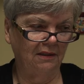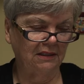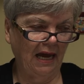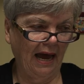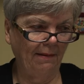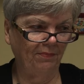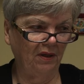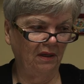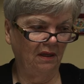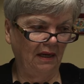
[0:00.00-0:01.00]
top
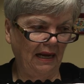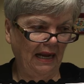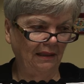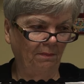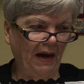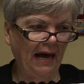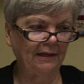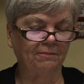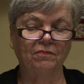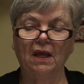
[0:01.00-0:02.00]
and the bottom.